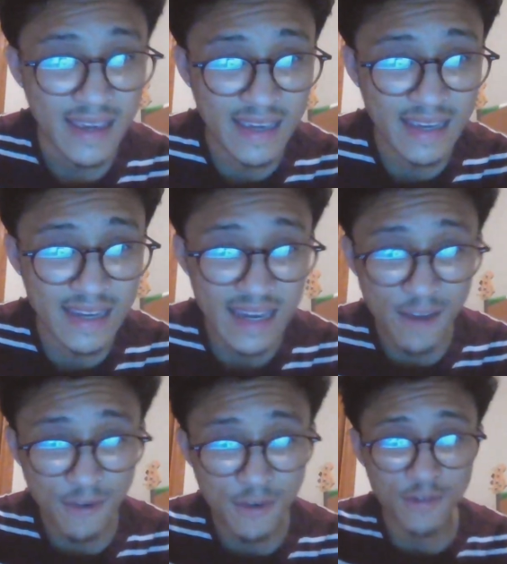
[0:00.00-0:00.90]
He'd
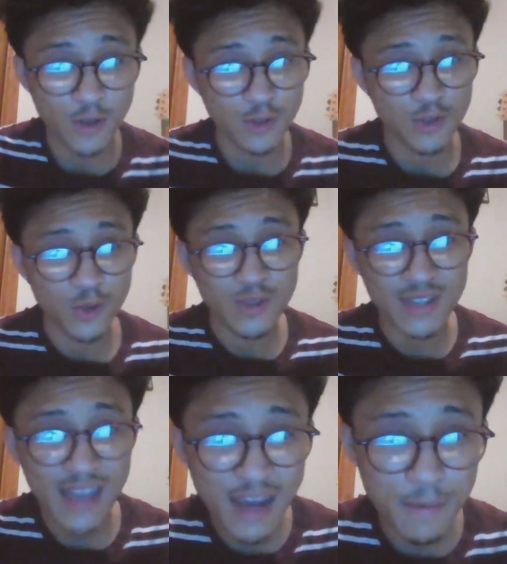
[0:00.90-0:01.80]
never felt so
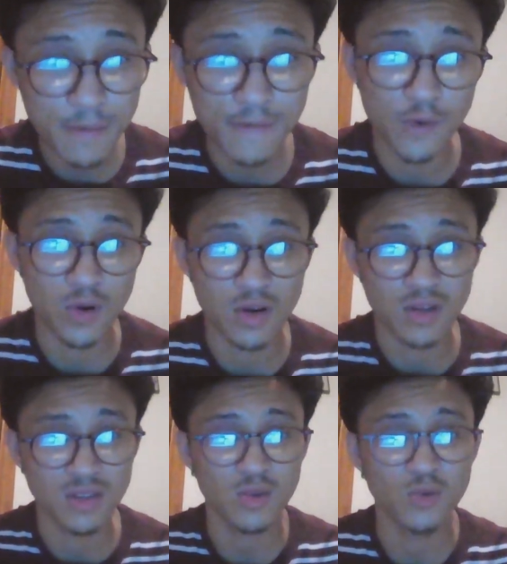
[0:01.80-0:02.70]
sad before,
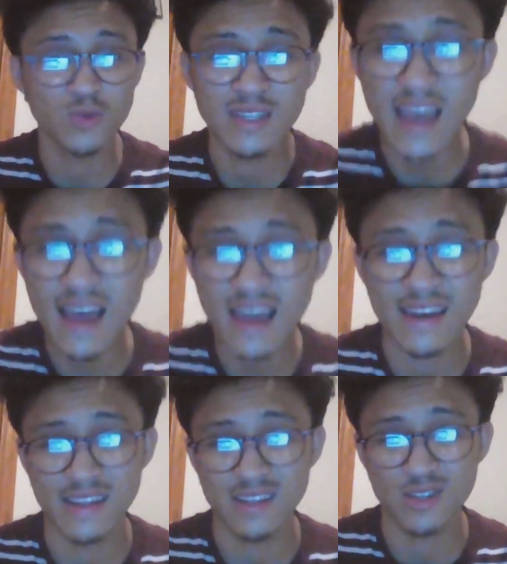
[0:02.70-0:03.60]
so sad
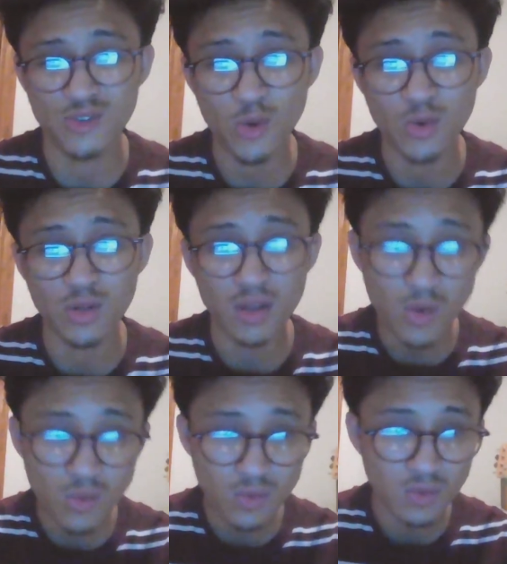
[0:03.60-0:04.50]
and so
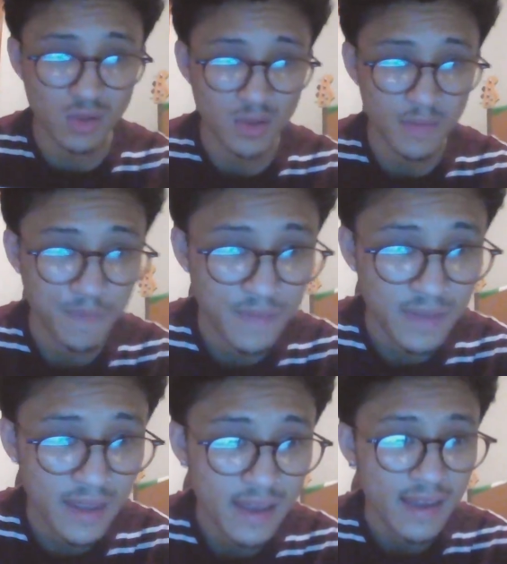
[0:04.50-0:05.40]
alone.
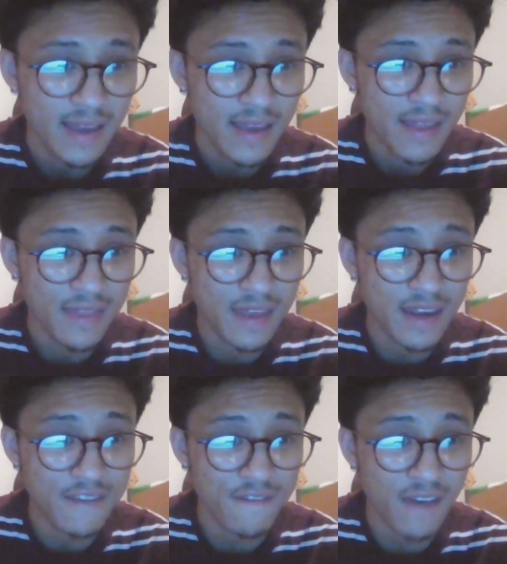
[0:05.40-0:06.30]
Then
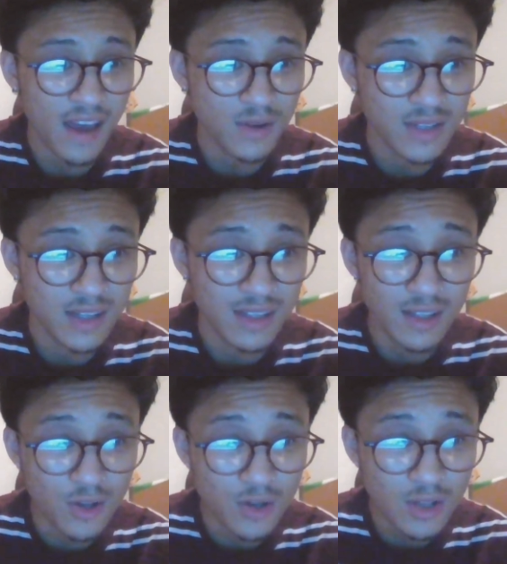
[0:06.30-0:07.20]
he found a
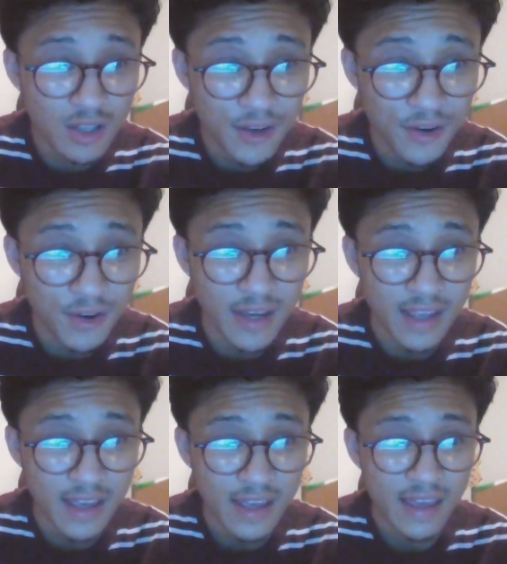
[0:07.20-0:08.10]
little clearing
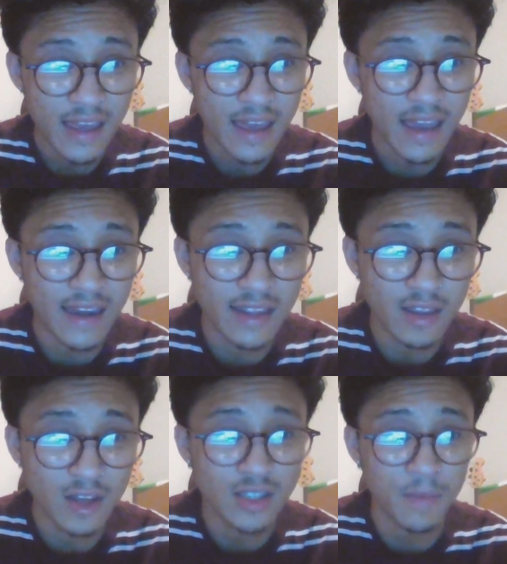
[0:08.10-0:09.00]
and he
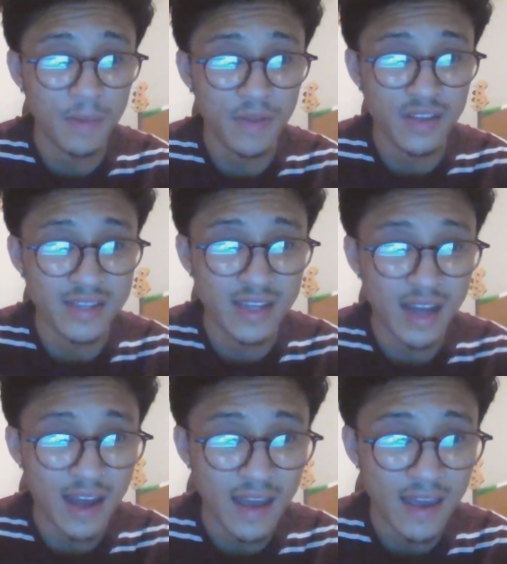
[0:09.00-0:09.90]
looked up at the
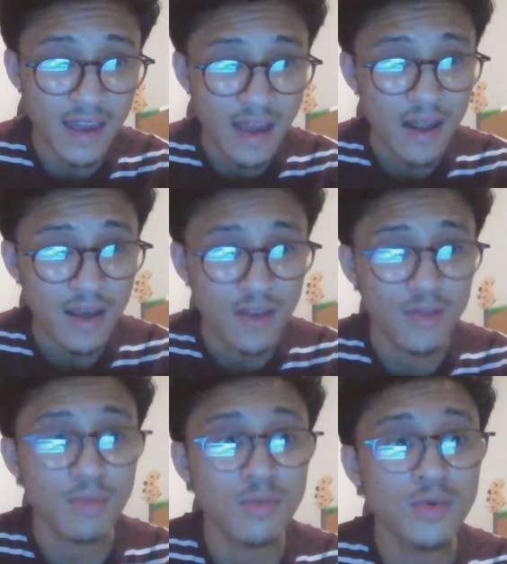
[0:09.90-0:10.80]
sky.
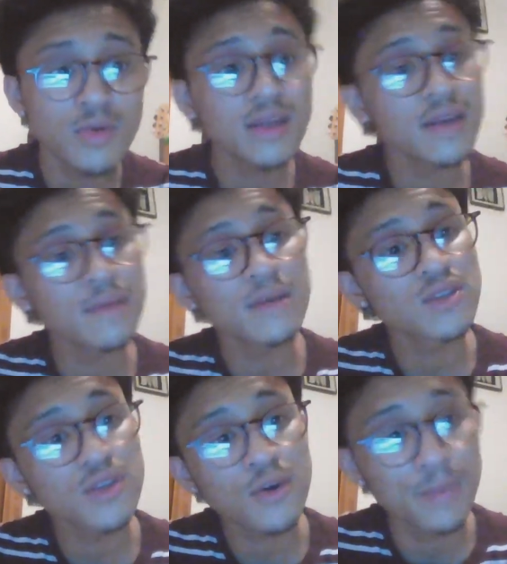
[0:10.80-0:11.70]
The moon can be
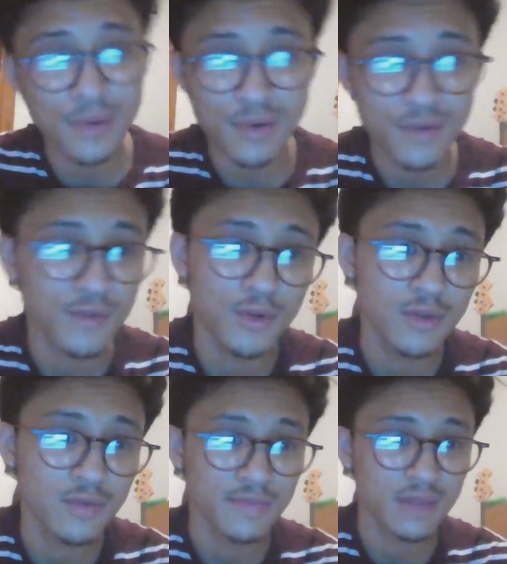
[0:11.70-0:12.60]
so
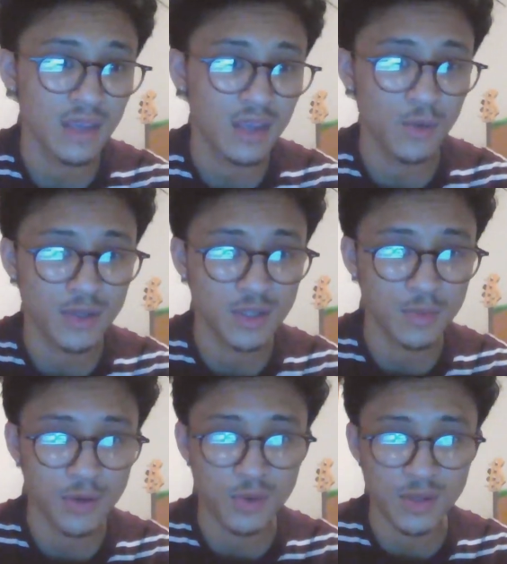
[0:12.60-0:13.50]
beautiful, he
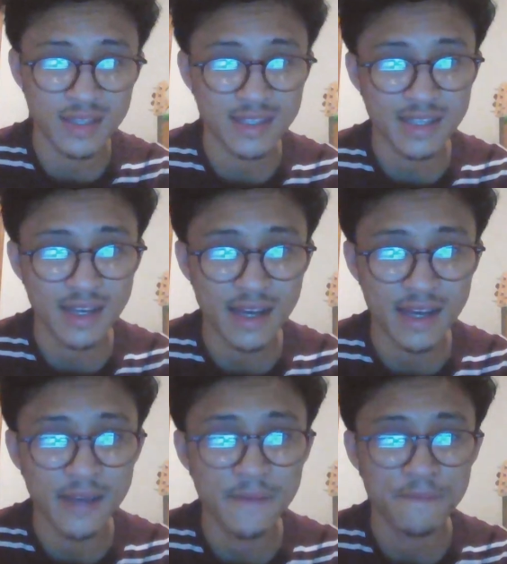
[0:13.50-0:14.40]
whispered with a sigh.